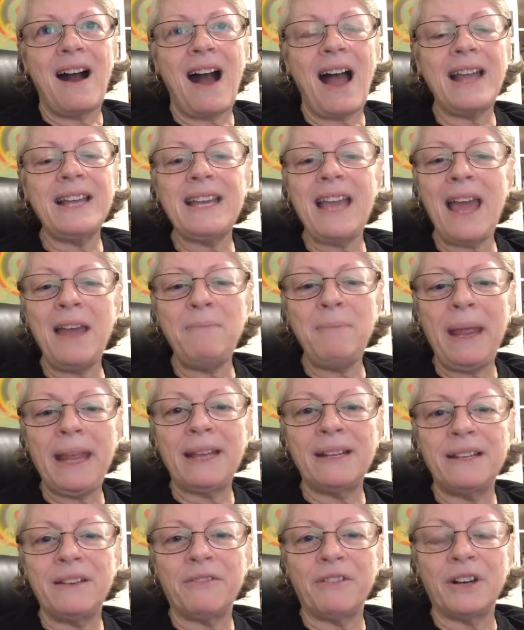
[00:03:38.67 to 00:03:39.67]
I can
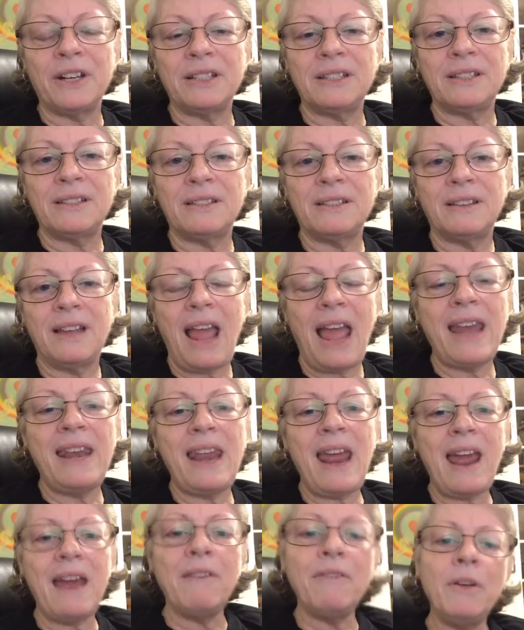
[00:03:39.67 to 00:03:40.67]
make a difference,
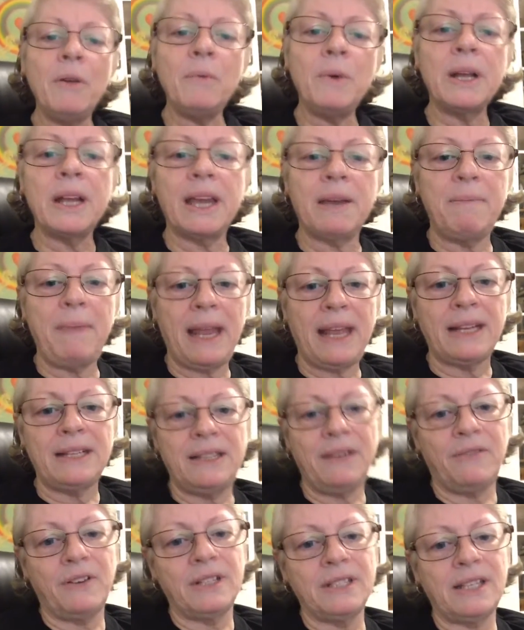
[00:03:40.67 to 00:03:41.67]
and everyone can make a
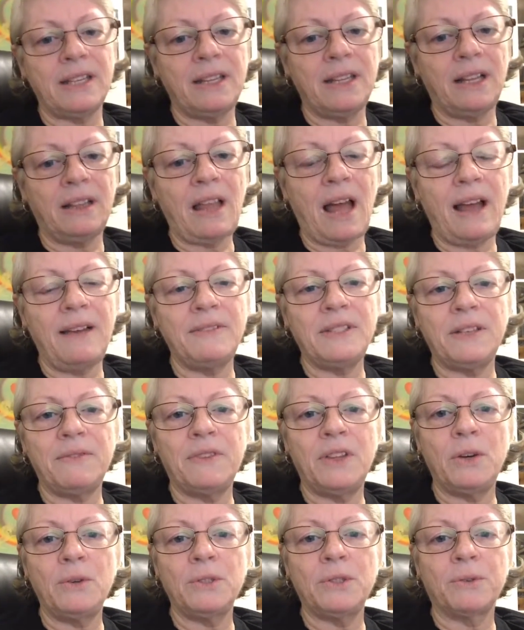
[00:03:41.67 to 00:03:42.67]
difference in the lives of
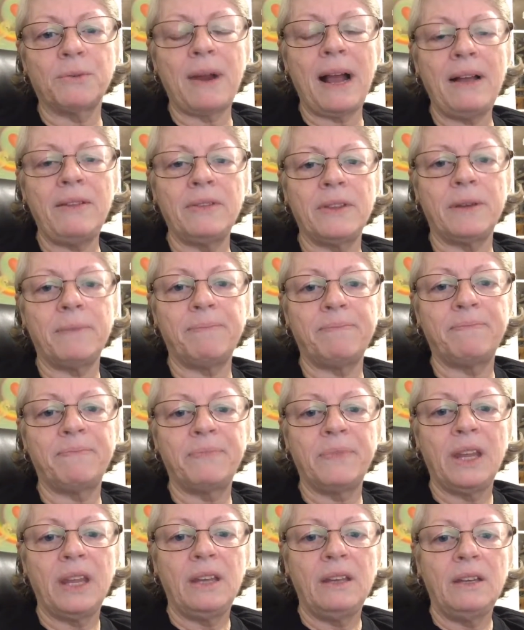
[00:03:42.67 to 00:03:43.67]
those around them.
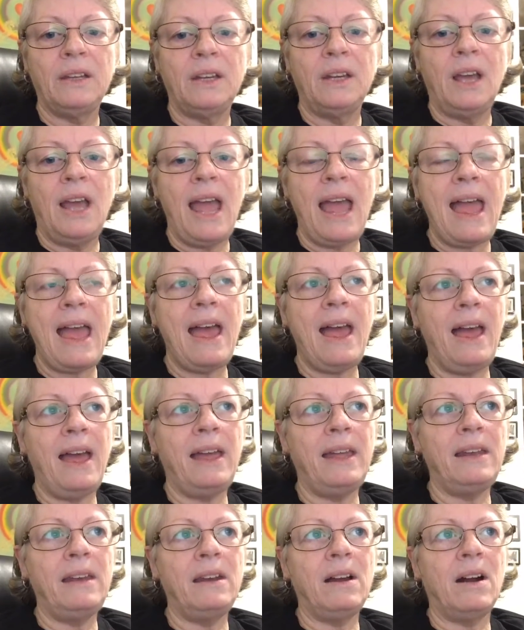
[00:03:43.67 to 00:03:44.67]

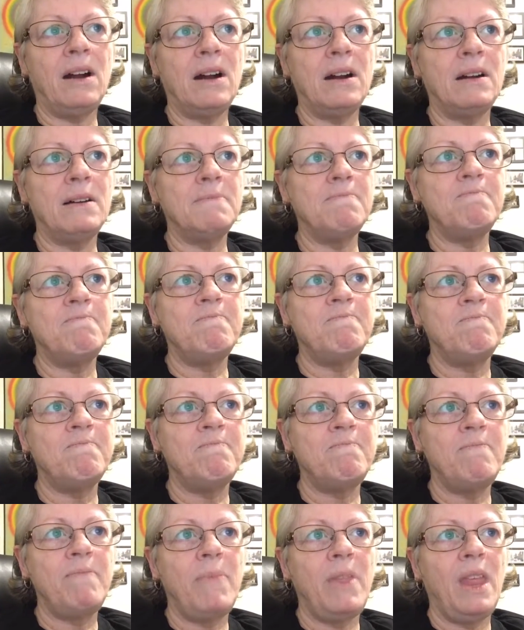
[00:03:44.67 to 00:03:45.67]
And
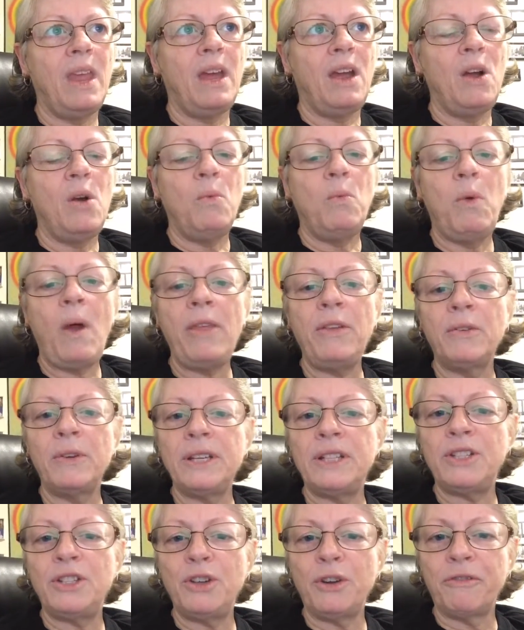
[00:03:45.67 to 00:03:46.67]
whether
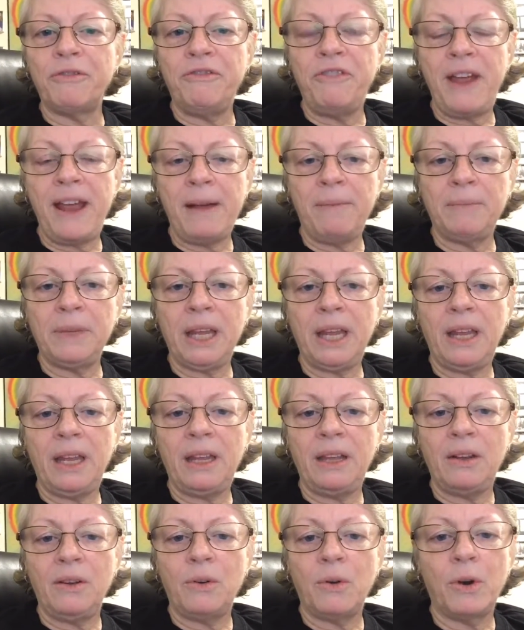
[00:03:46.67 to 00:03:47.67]
it's your
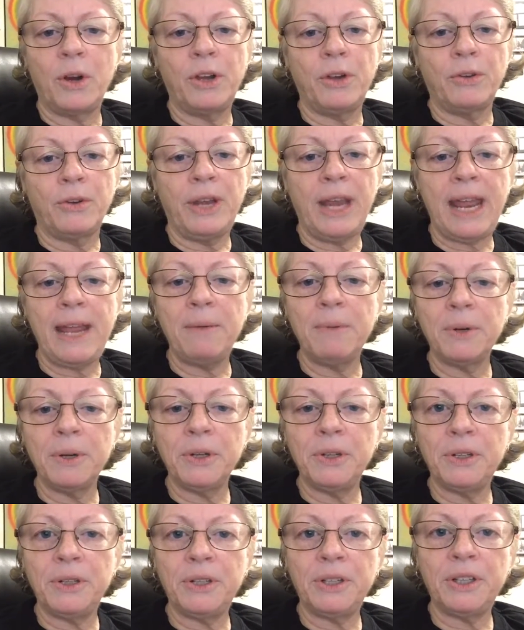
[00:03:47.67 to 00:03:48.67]
family or your
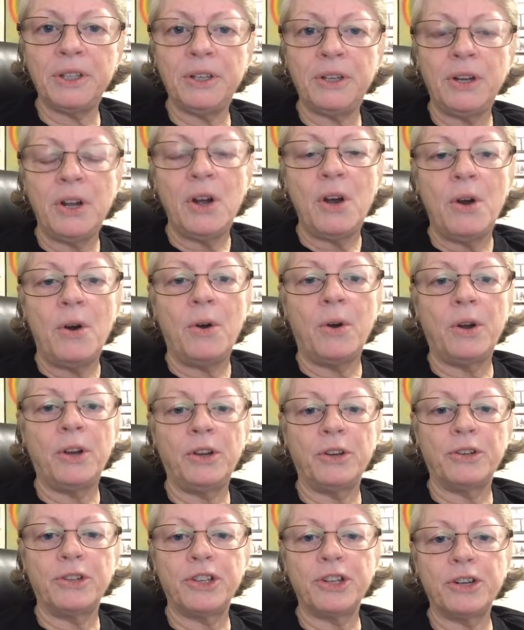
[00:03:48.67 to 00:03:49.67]
neighborhood or
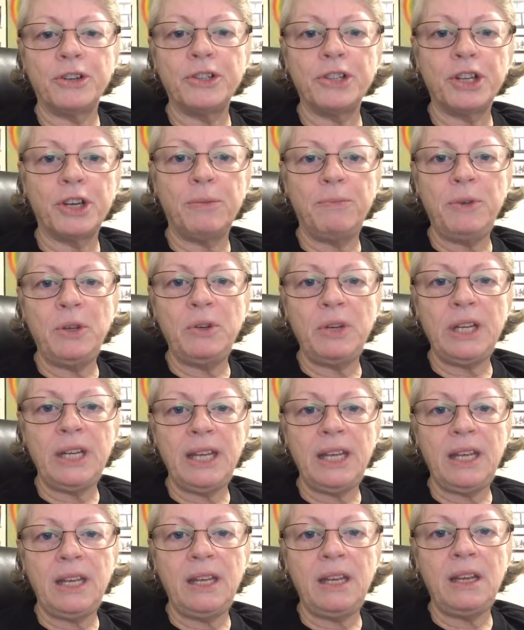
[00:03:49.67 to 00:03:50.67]
your church
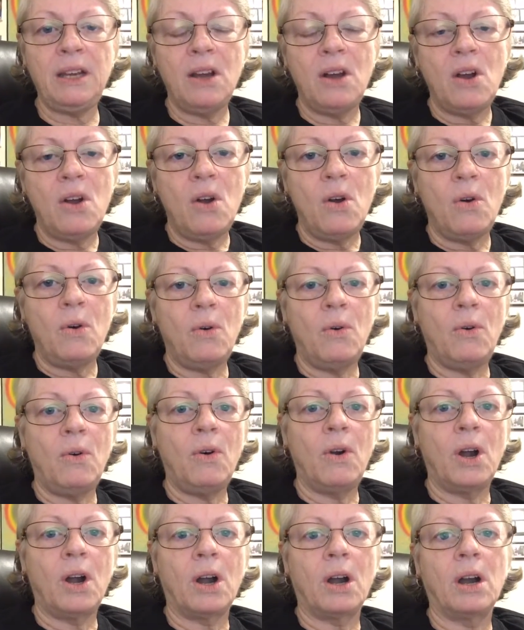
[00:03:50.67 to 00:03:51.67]
community
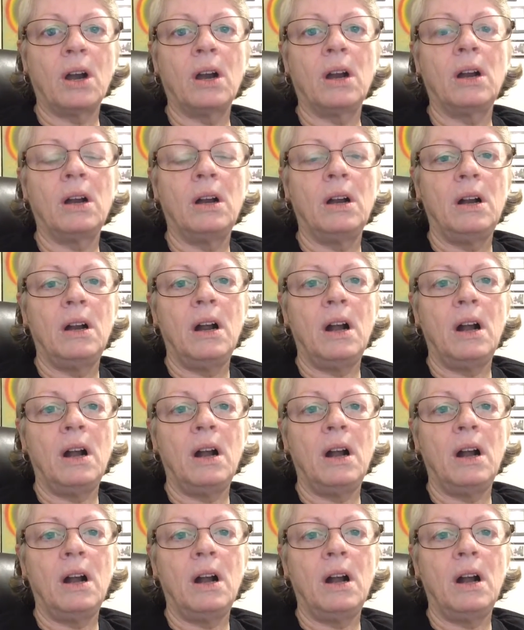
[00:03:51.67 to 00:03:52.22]
or,